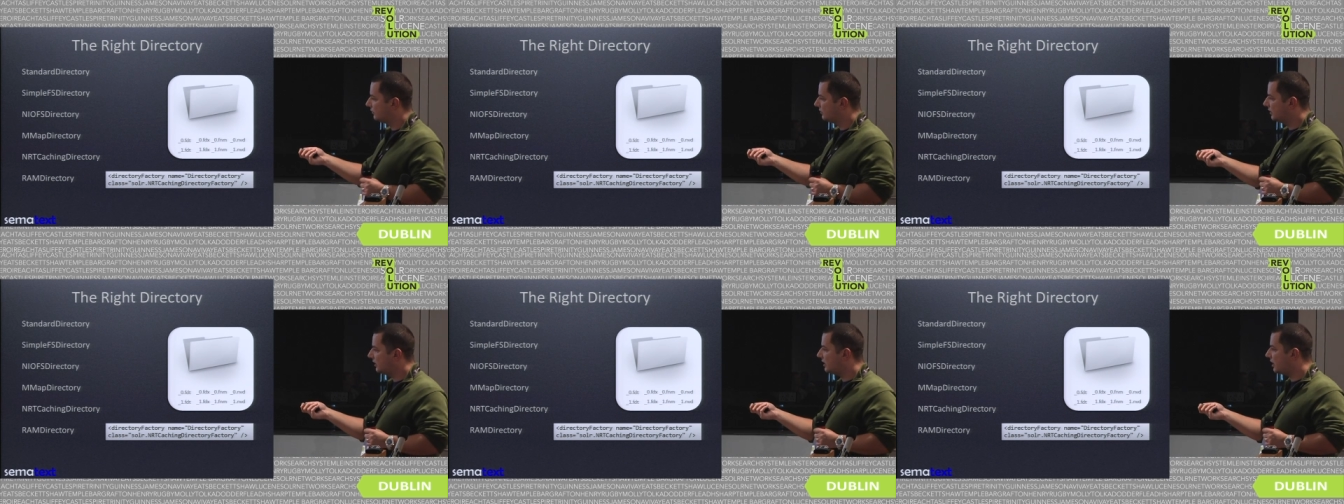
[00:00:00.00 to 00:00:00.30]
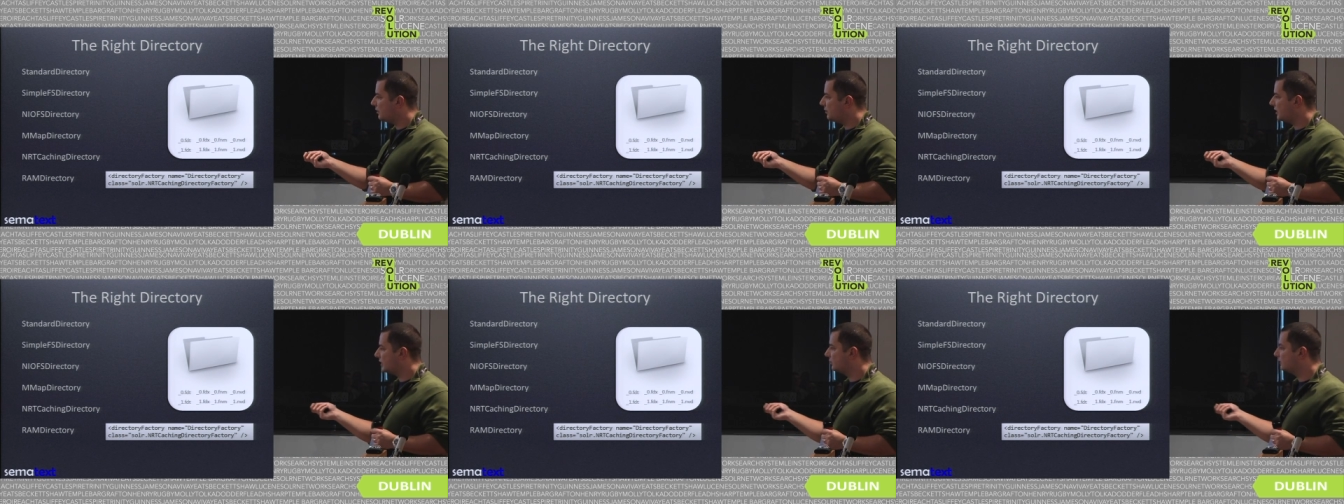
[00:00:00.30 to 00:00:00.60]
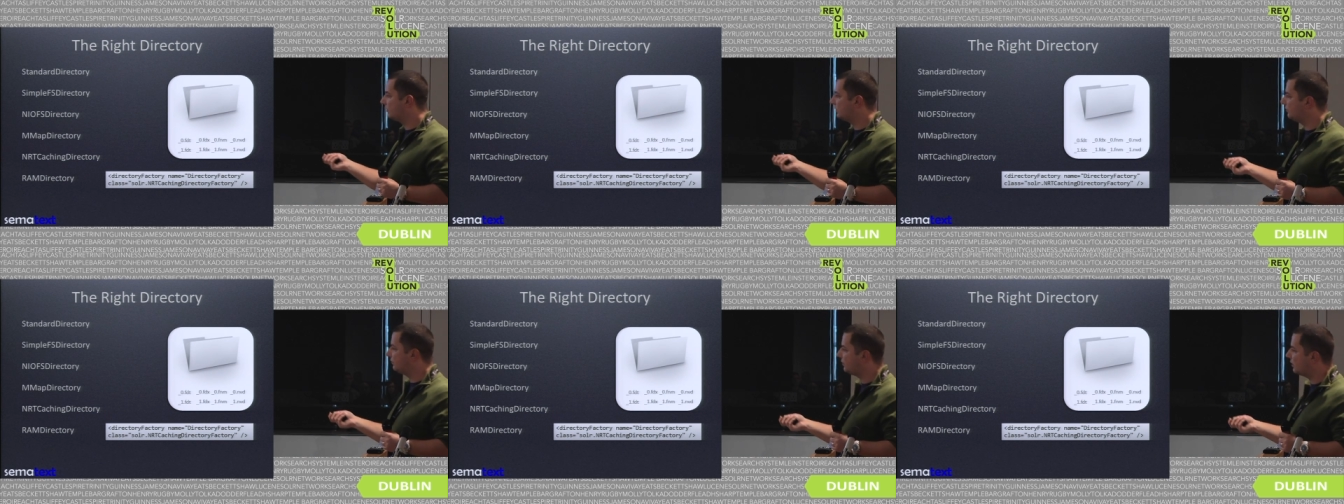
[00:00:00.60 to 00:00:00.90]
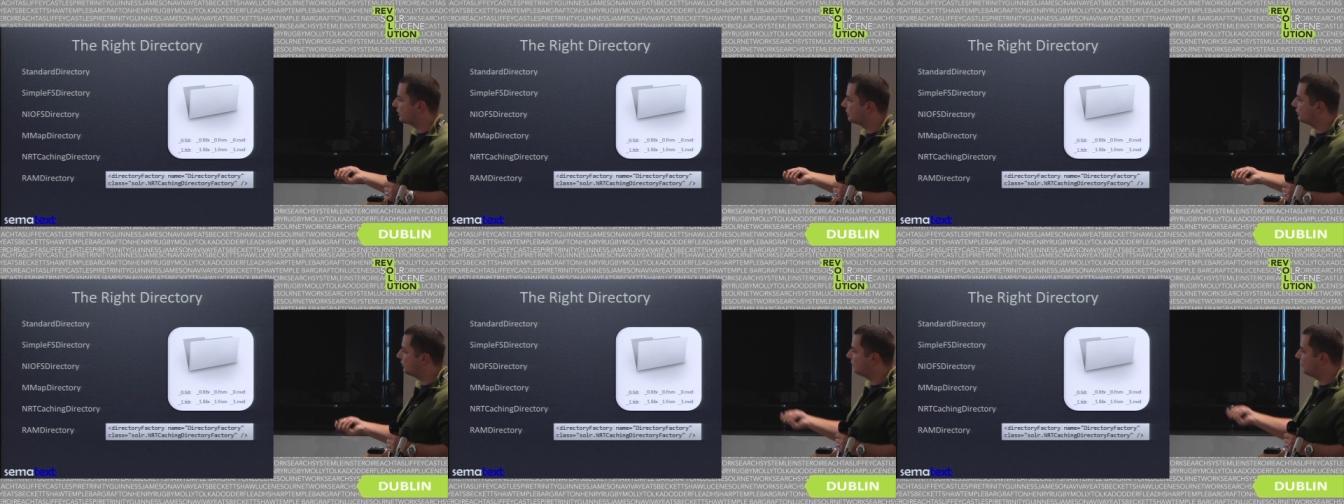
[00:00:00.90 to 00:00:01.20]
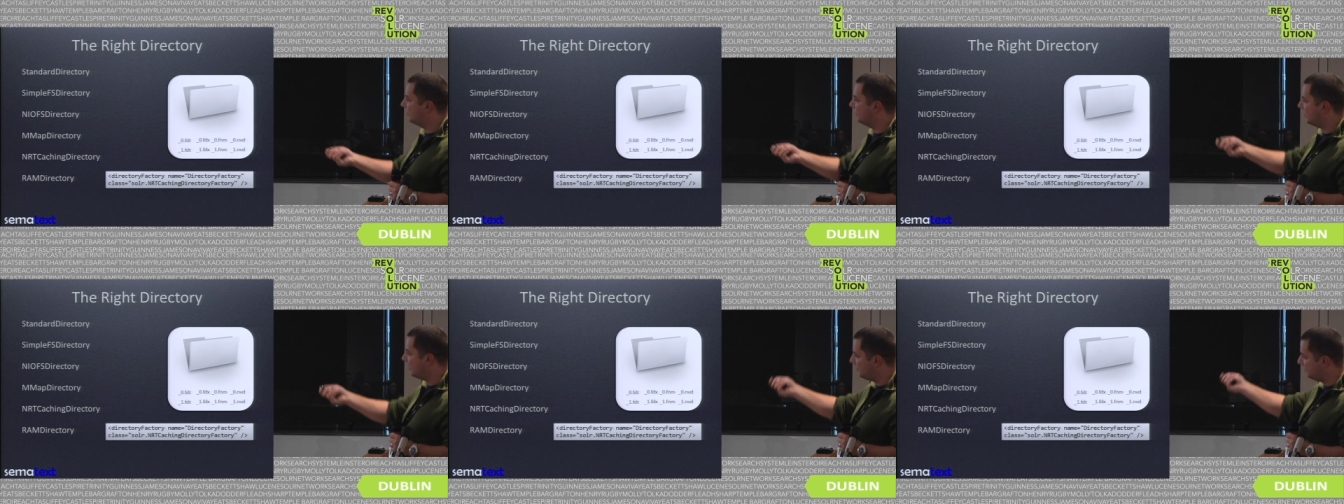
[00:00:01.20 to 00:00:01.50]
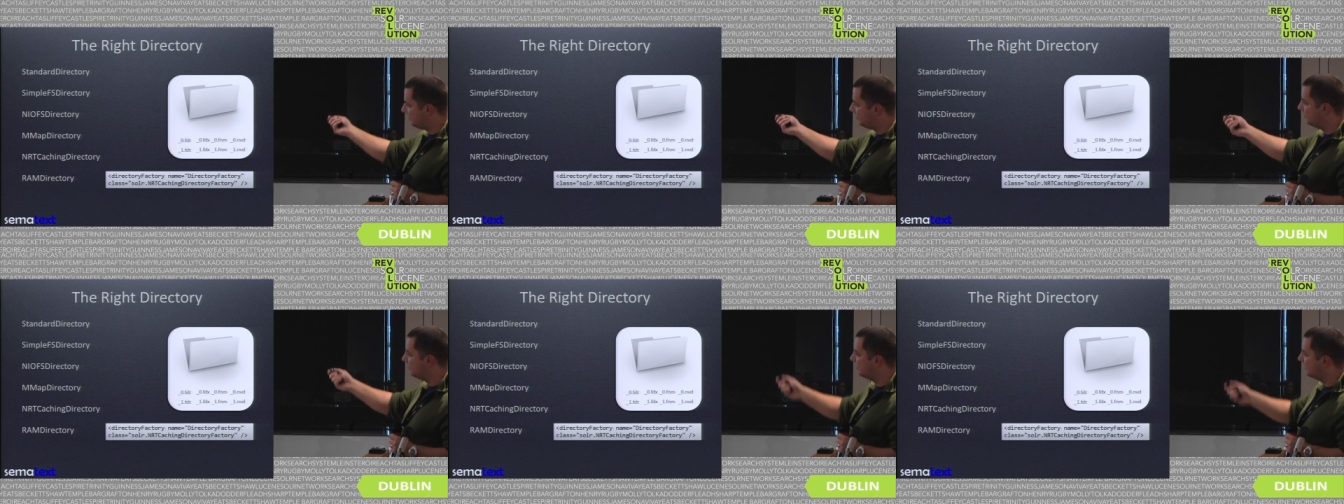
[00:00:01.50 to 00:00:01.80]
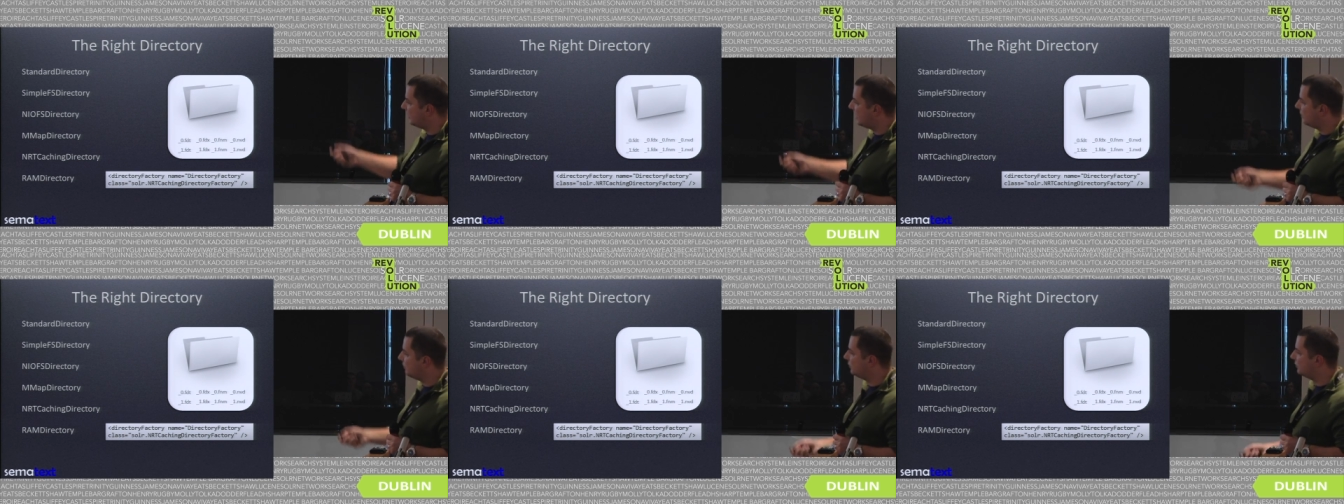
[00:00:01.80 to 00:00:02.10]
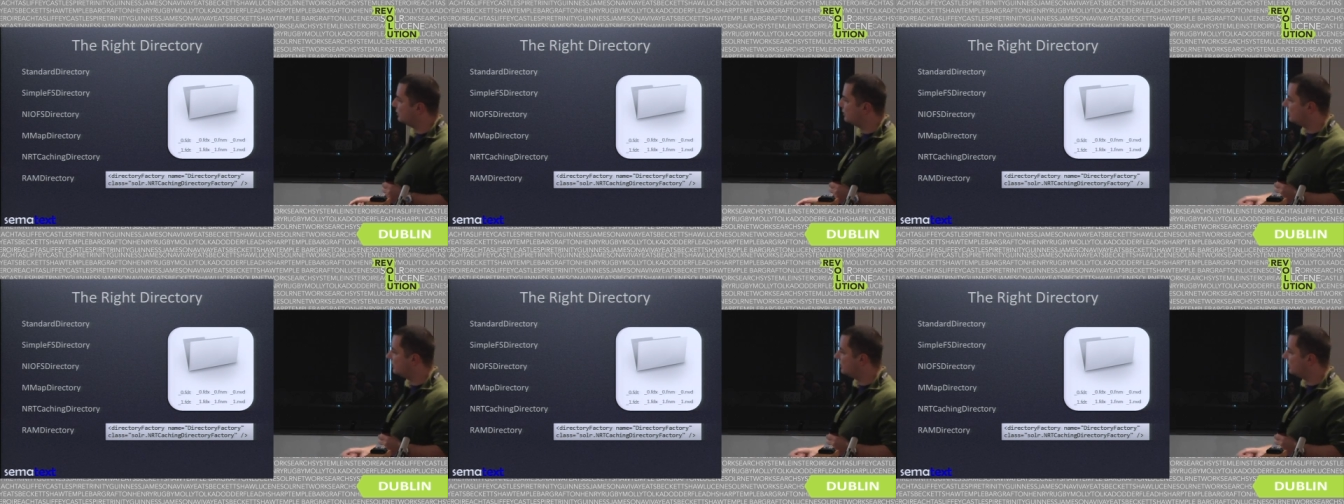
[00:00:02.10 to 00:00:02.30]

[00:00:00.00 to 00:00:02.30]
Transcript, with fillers: the directory factory name, name with